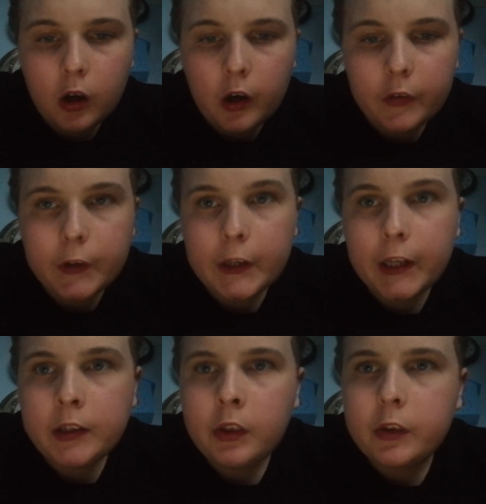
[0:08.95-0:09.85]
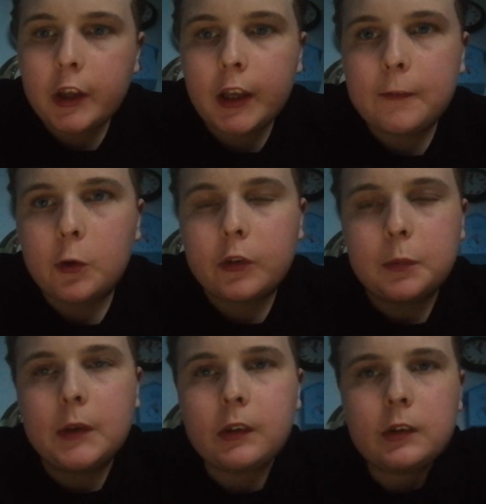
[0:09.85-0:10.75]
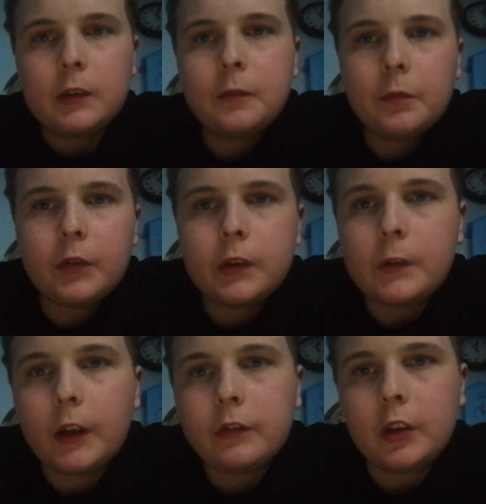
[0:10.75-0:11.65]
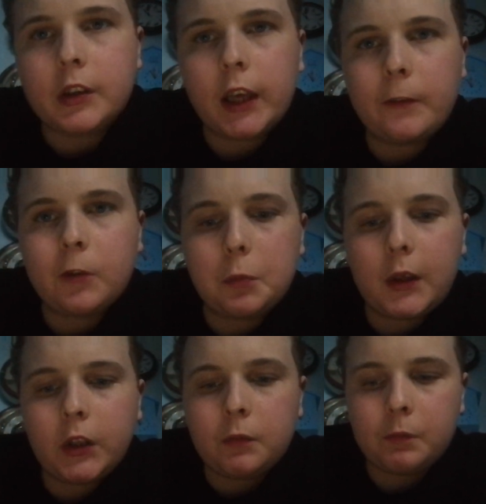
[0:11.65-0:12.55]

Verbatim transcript: On the ninth day of Christmas, Santa gave to me